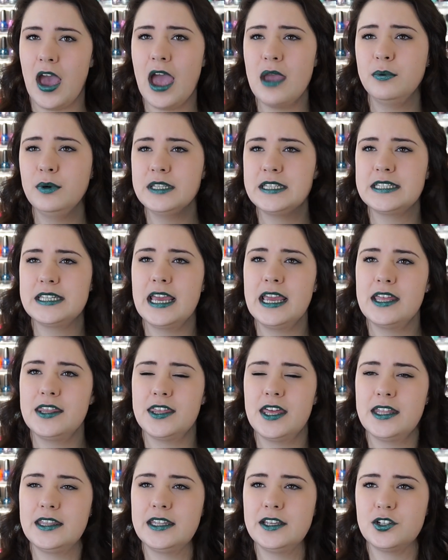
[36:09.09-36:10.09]
I would
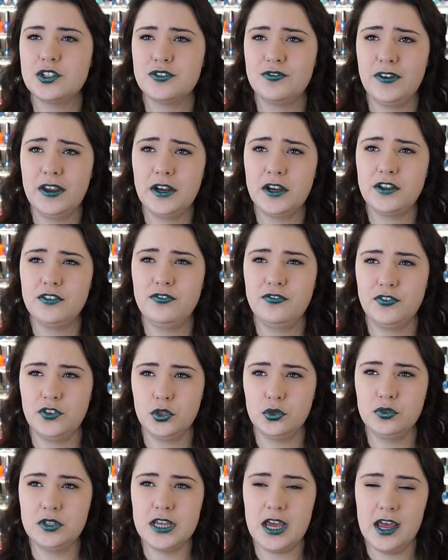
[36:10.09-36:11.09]
say that there's very
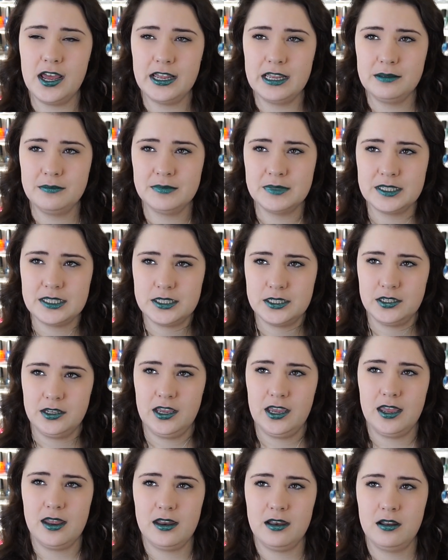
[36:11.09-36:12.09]
few times
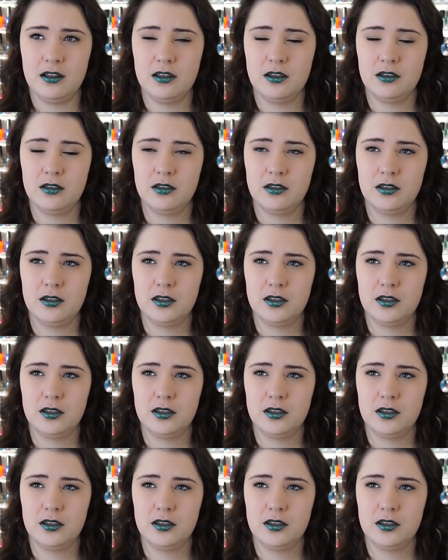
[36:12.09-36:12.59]
in